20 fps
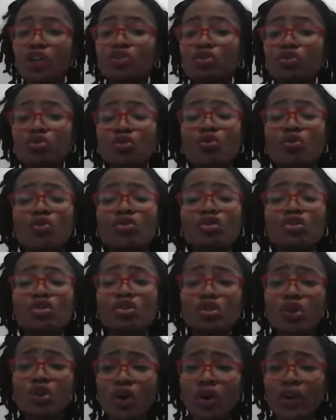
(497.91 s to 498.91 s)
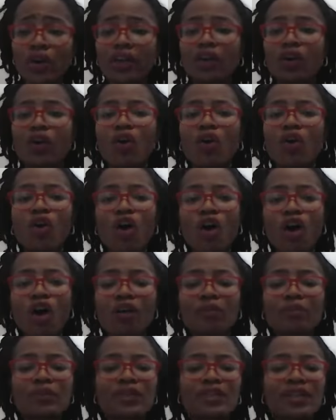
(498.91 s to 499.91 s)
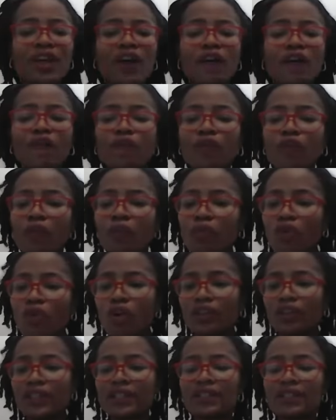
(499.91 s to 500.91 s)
True joy comes from God.